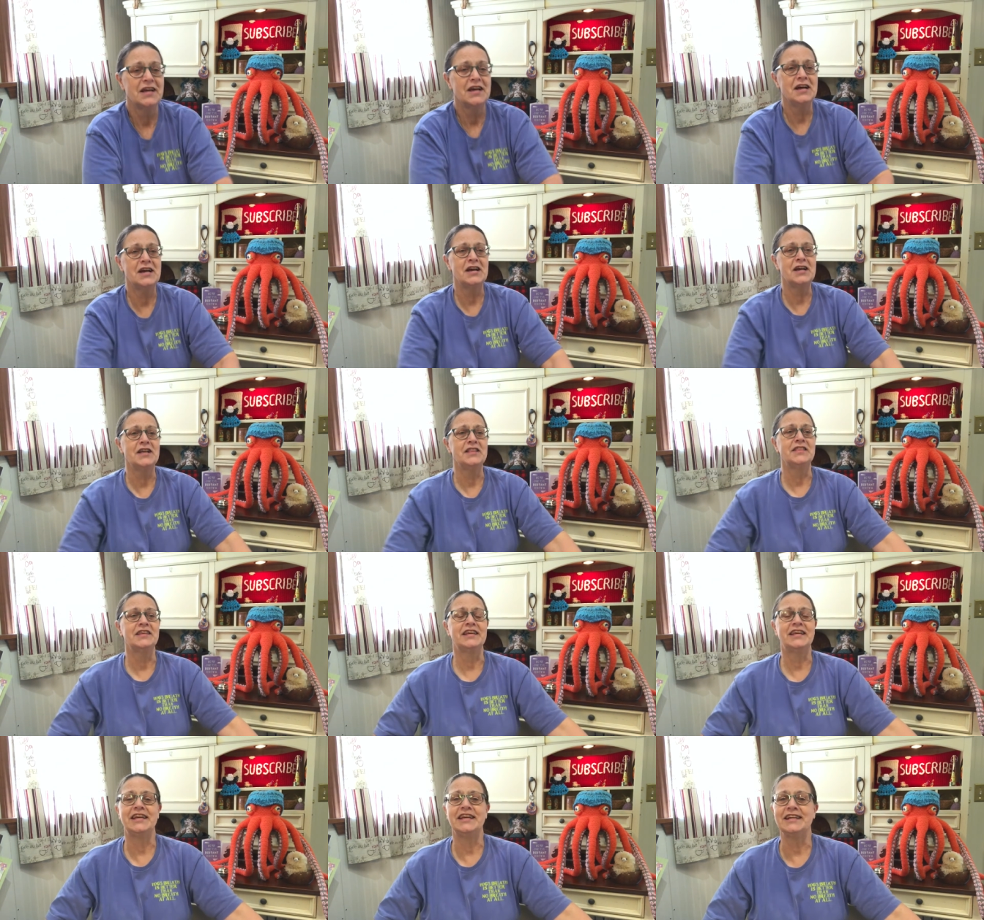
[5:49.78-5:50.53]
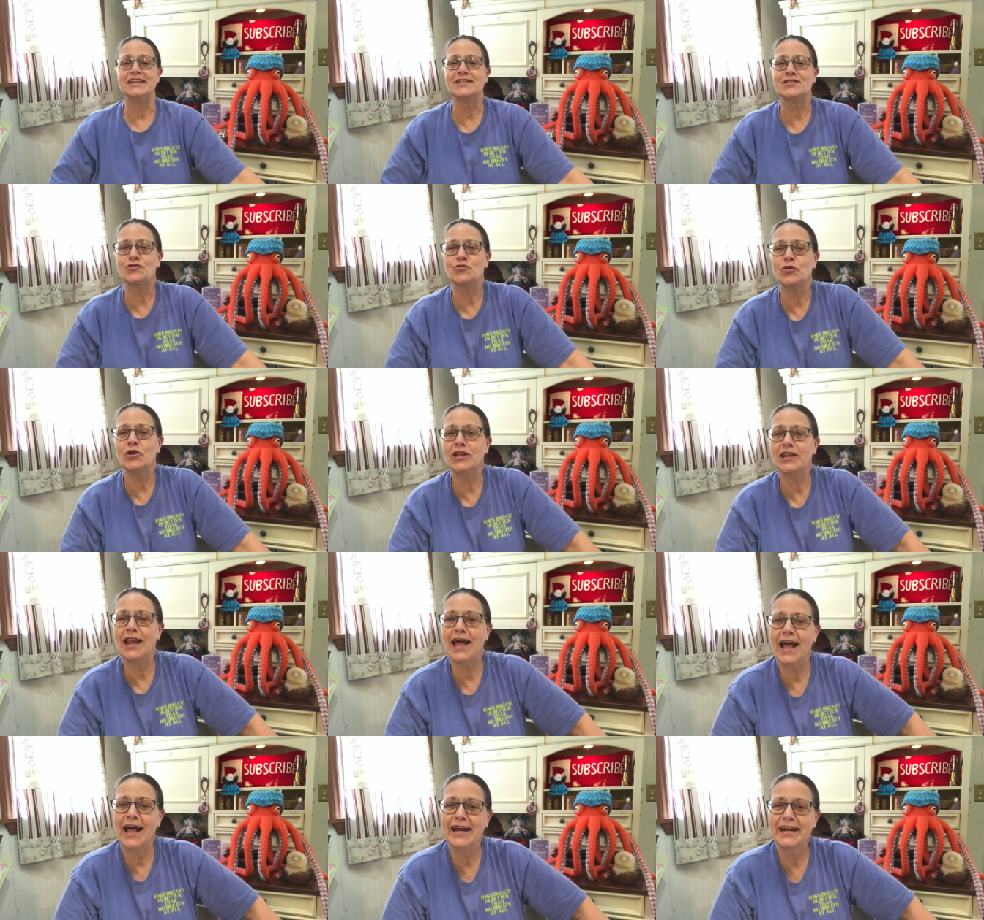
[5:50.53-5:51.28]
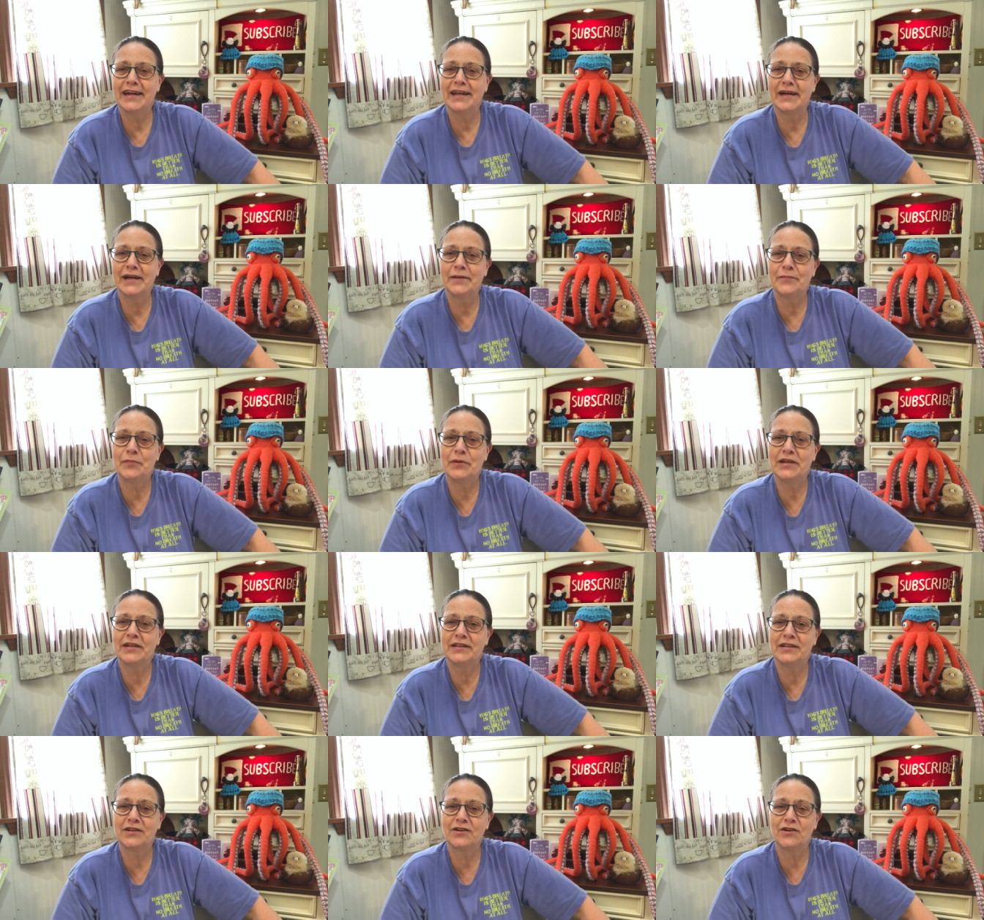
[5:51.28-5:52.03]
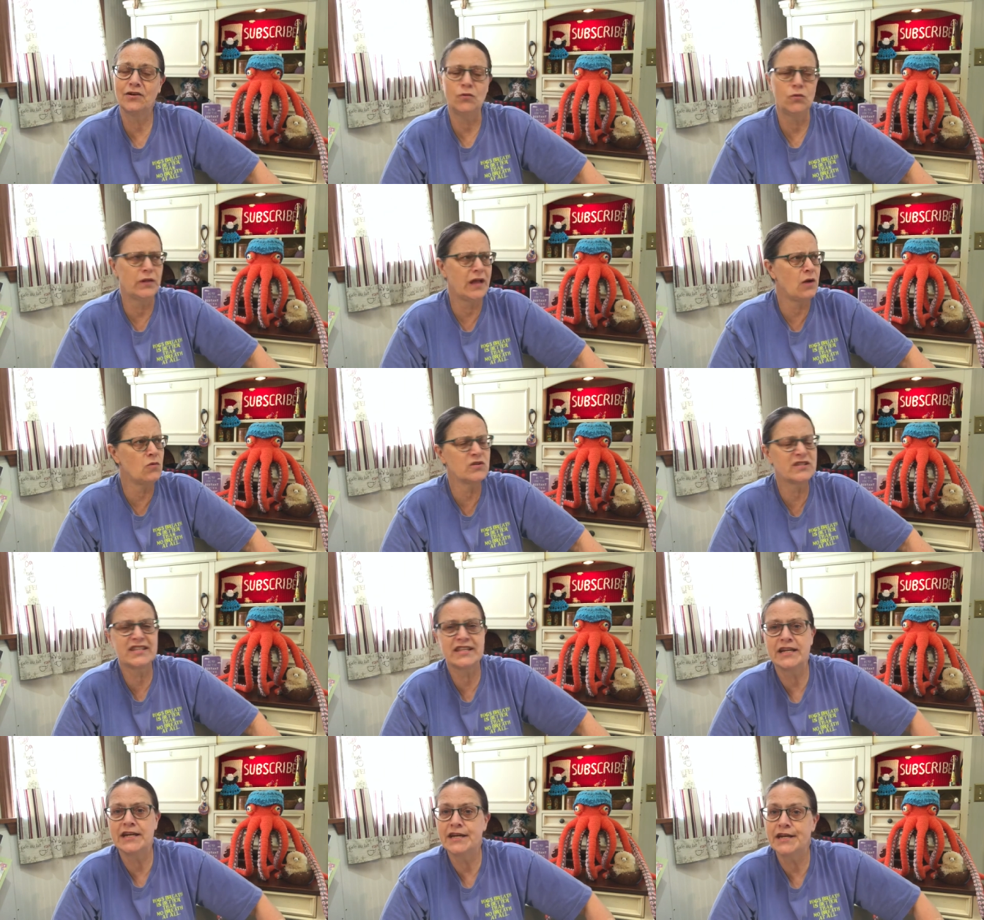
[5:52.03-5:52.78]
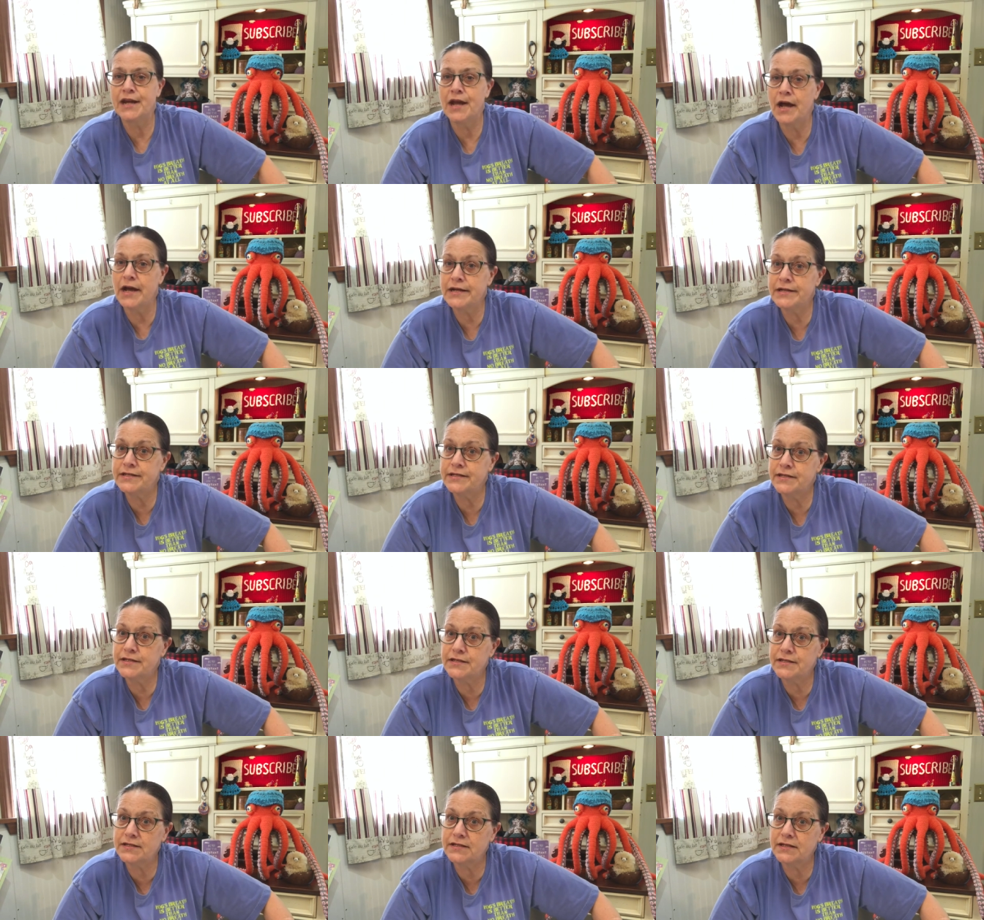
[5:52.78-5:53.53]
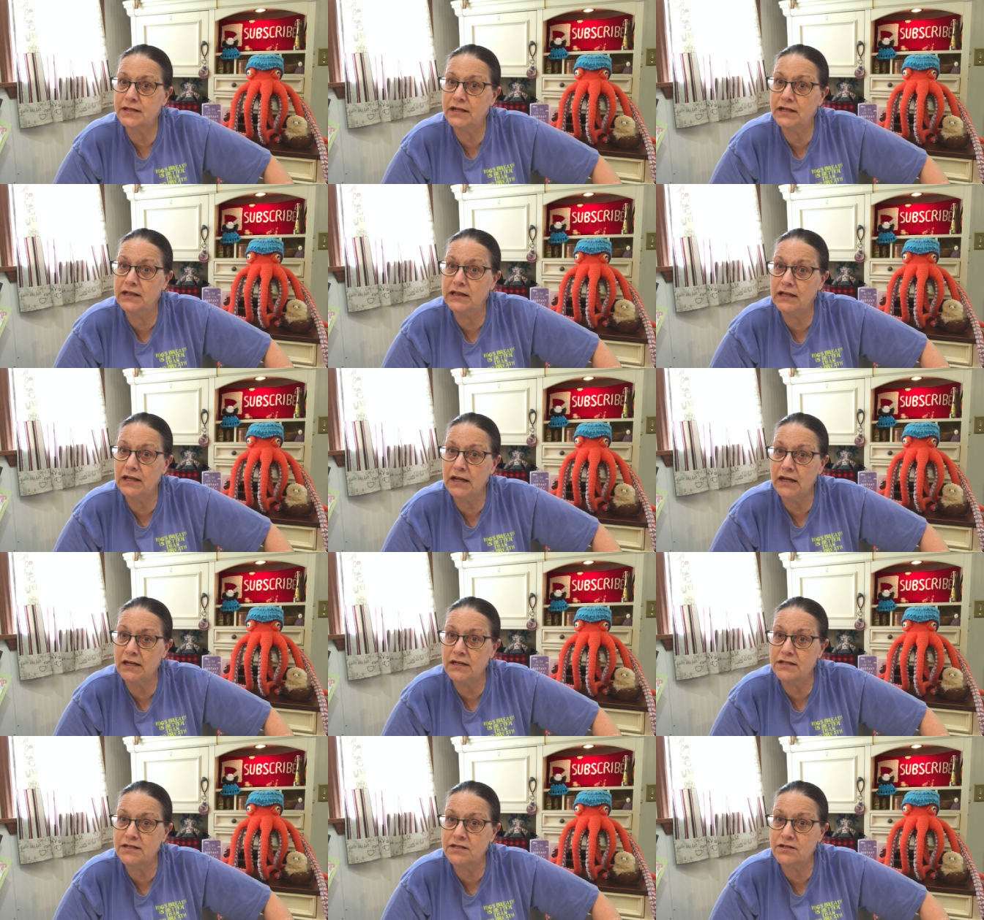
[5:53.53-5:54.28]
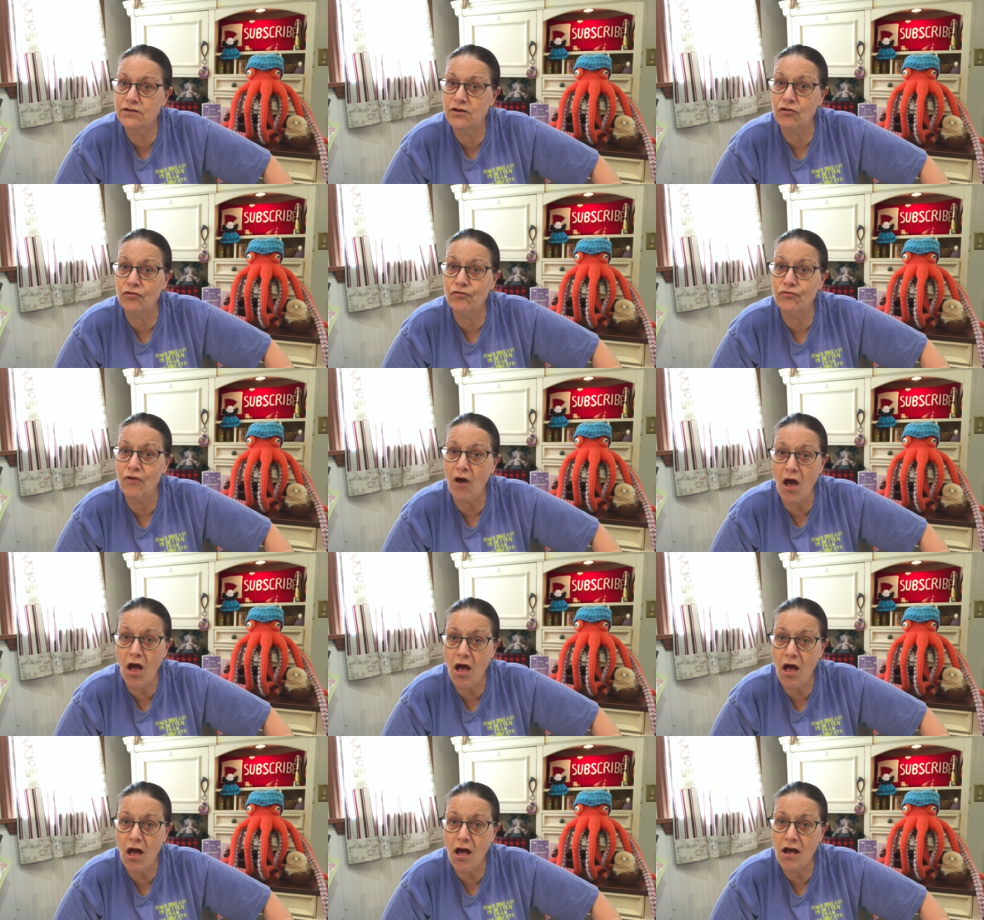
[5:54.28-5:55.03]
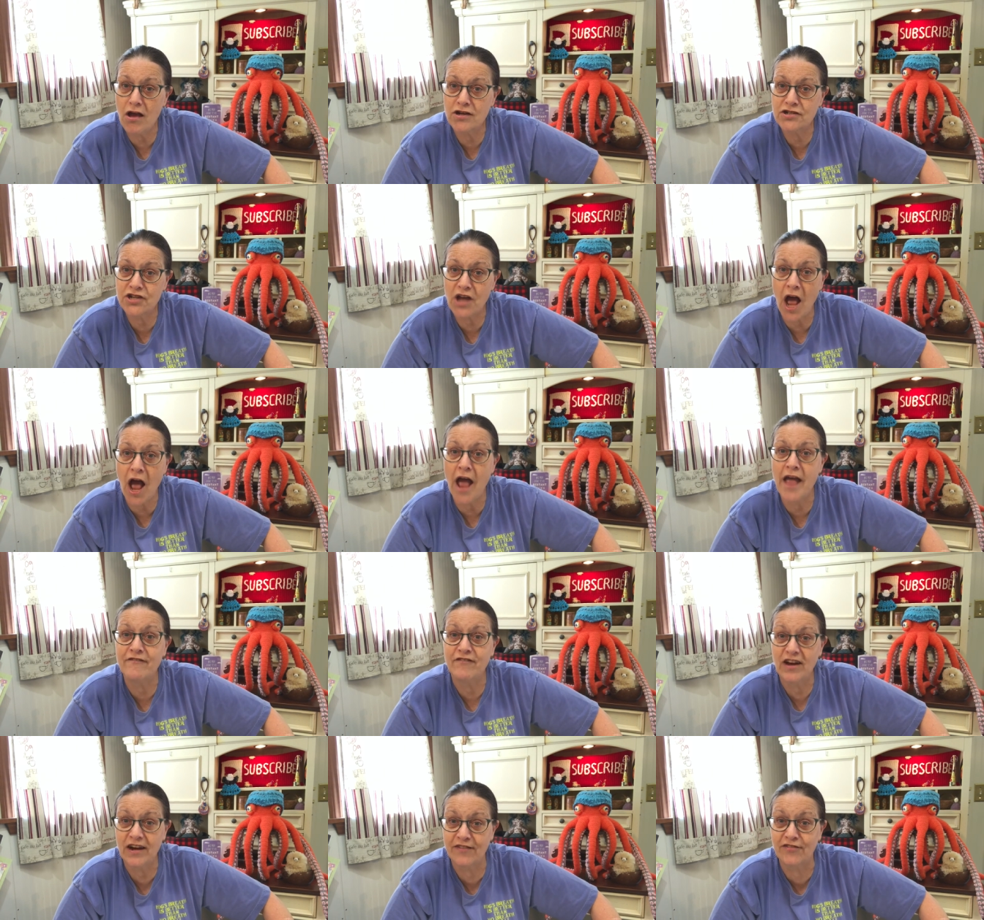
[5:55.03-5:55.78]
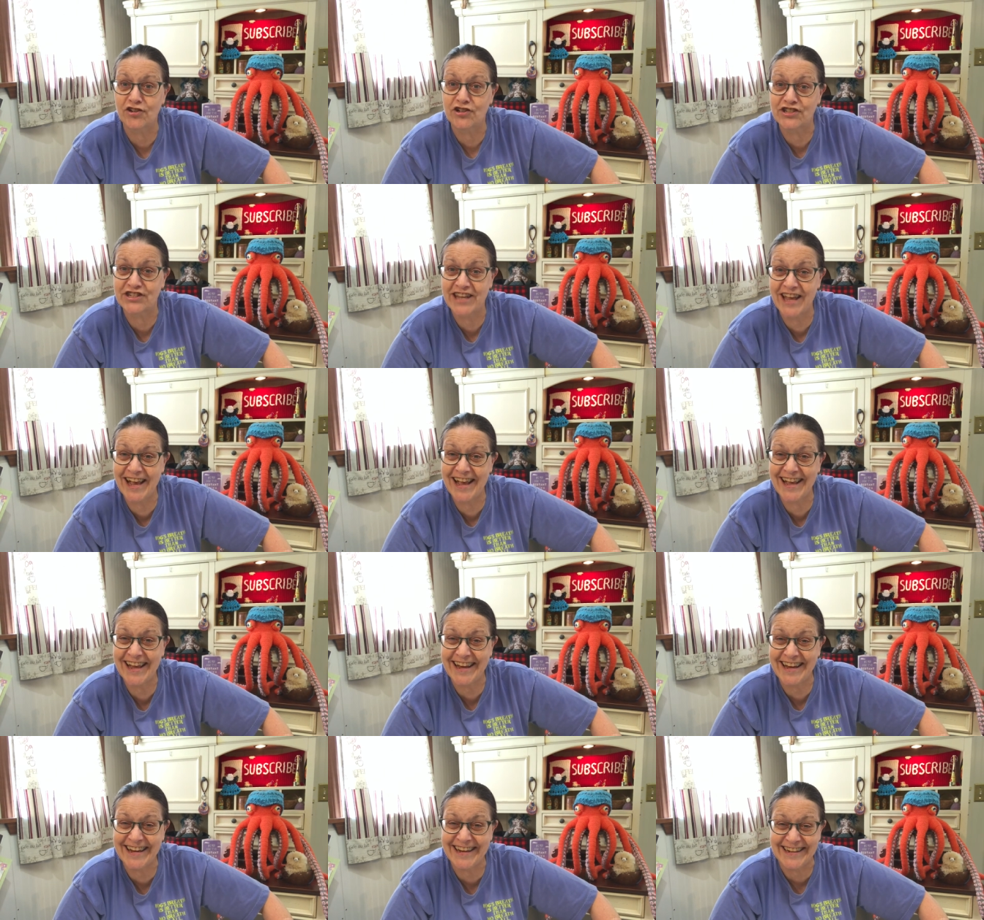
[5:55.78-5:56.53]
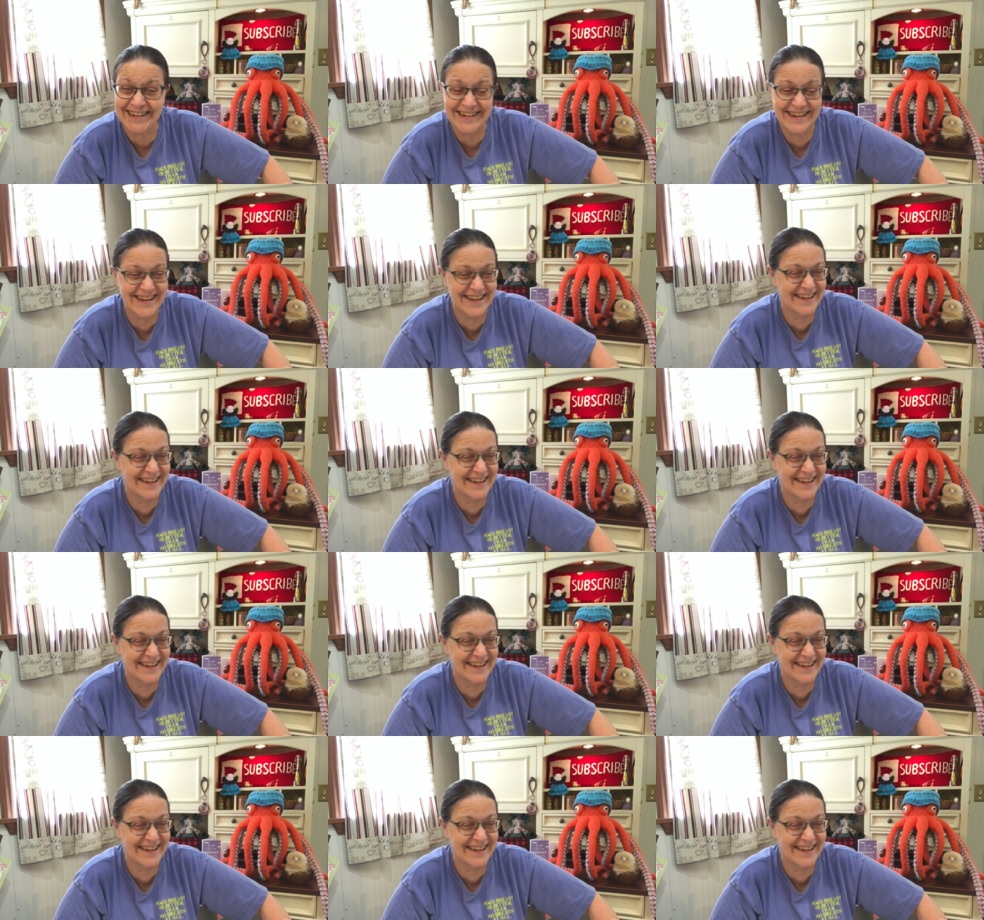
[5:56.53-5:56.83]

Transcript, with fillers: uh, the kids sort of lined up in the, well, that was the nicest, cleanest garage I have ever seen.